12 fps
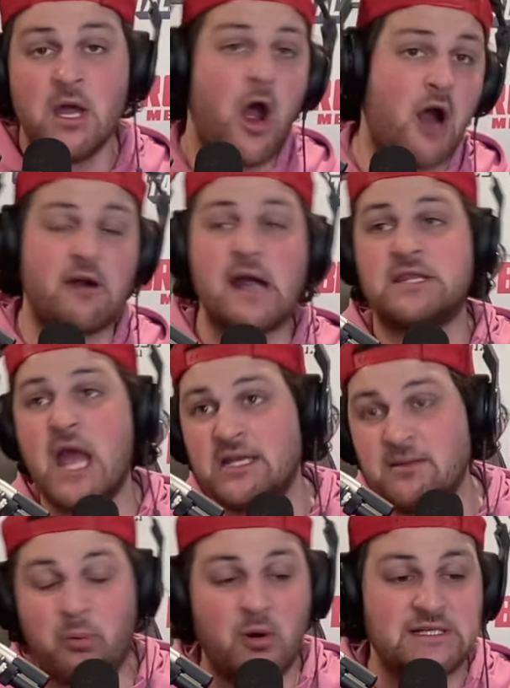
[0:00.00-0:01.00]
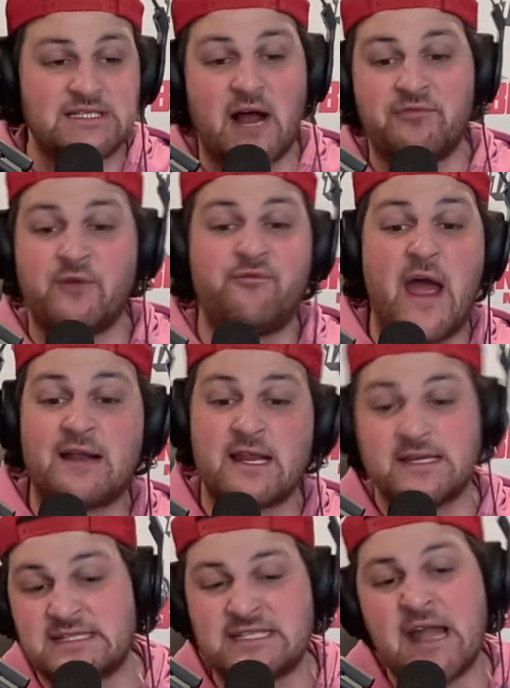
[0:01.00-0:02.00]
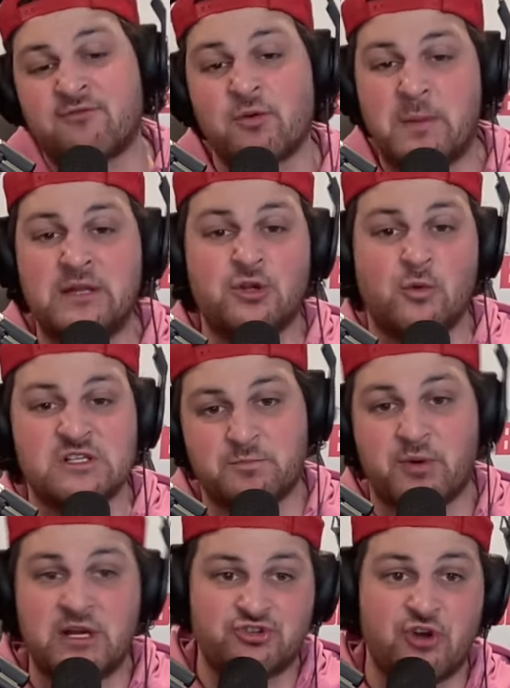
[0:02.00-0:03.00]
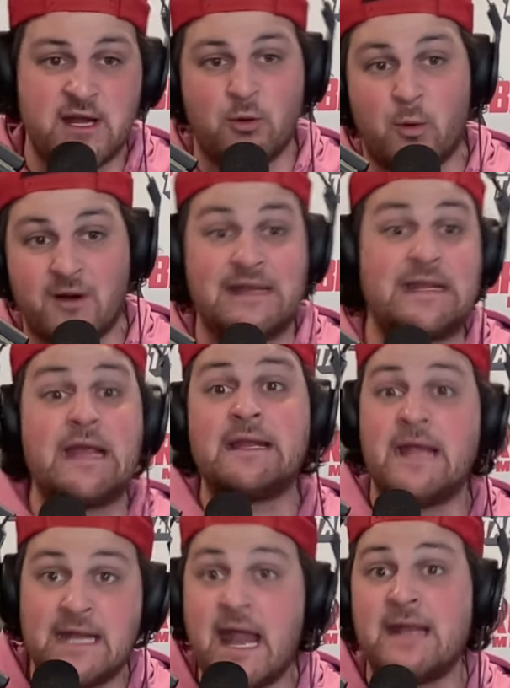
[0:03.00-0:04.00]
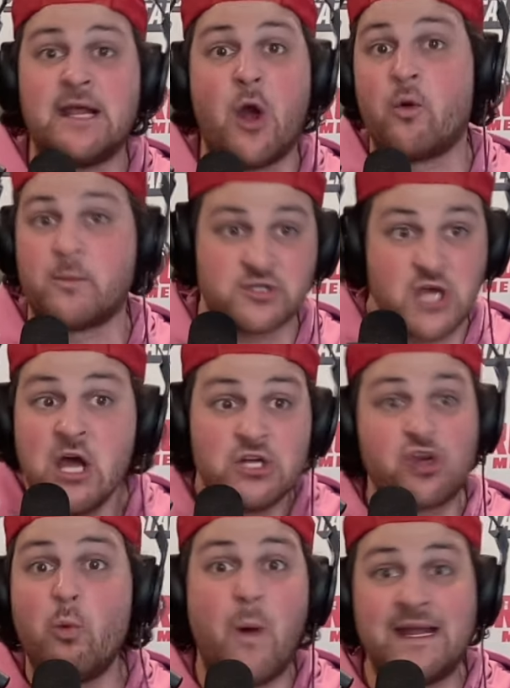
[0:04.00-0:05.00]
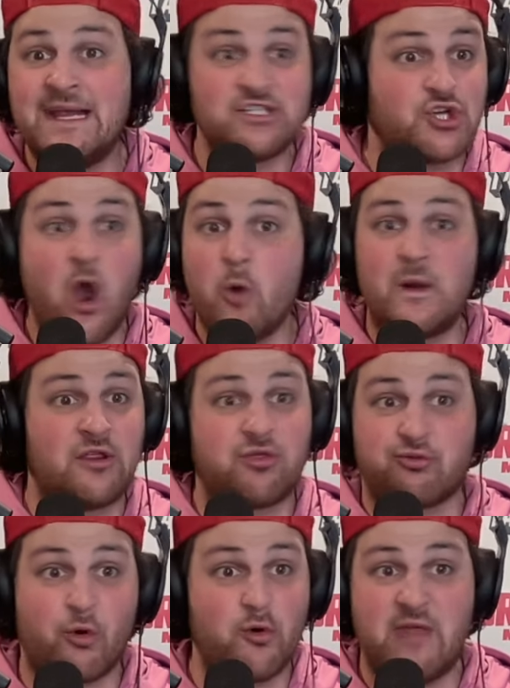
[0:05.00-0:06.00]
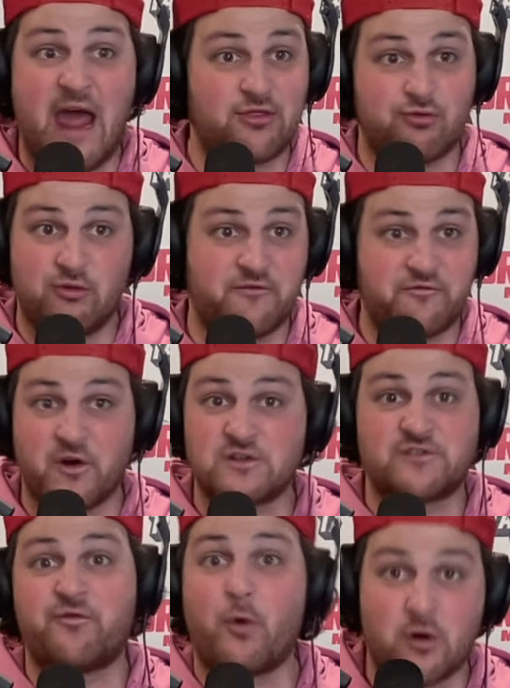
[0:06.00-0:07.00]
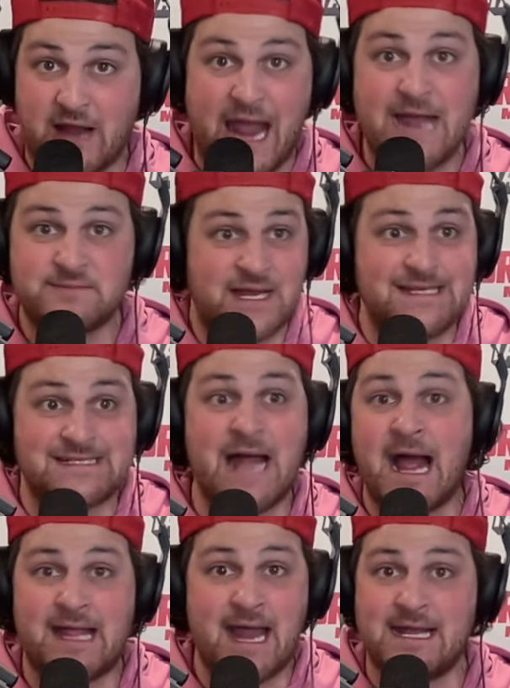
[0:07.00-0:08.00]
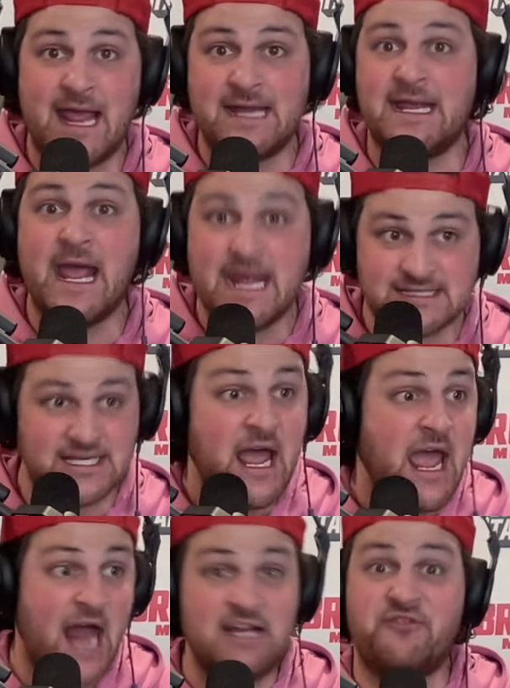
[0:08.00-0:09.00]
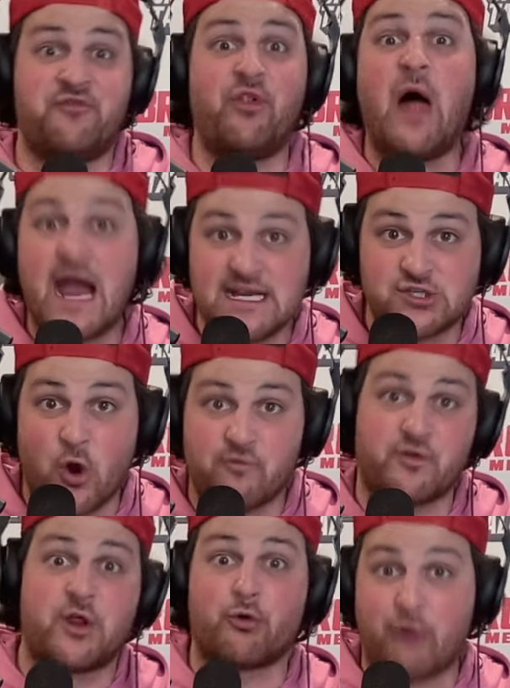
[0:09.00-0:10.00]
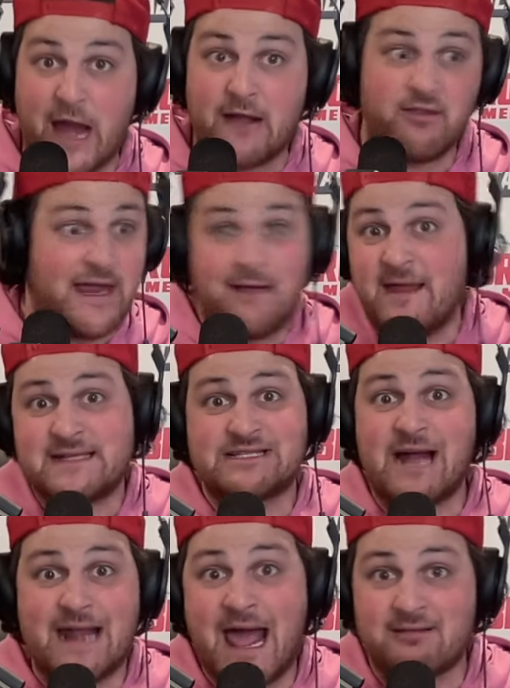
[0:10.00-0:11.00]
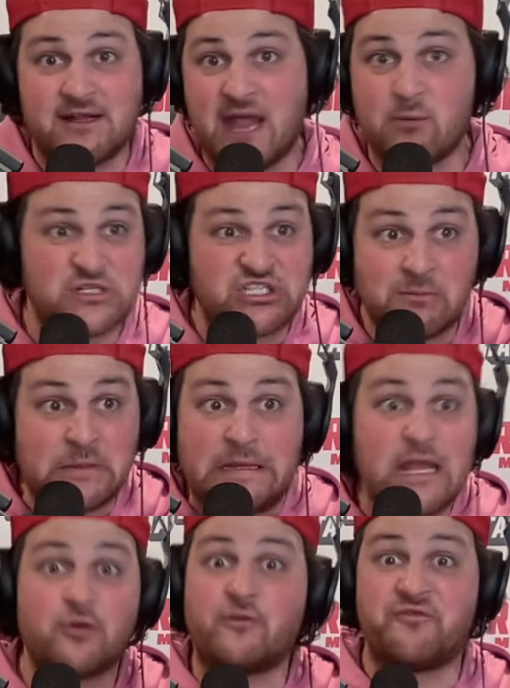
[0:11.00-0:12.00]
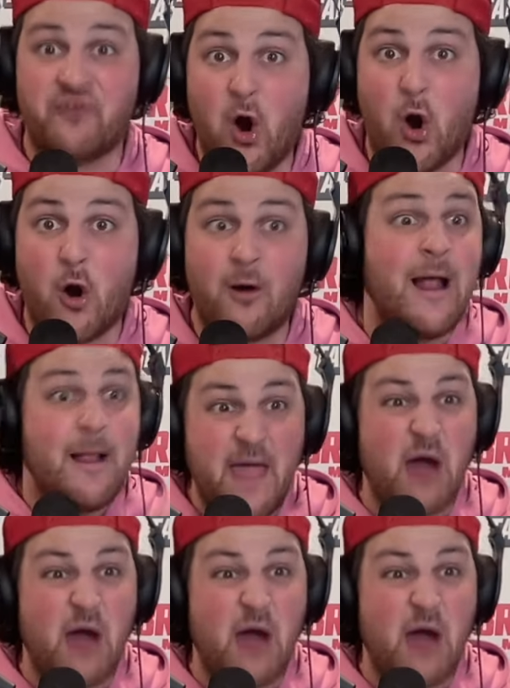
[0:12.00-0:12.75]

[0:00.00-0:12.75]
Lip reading: All right, then he points out the fact that he's never been through a spring training where he didn't hit any homers. So when he's going through that through the first four games and he's not getting any hits and he flies over the railing, and let's not act like that was some little fall.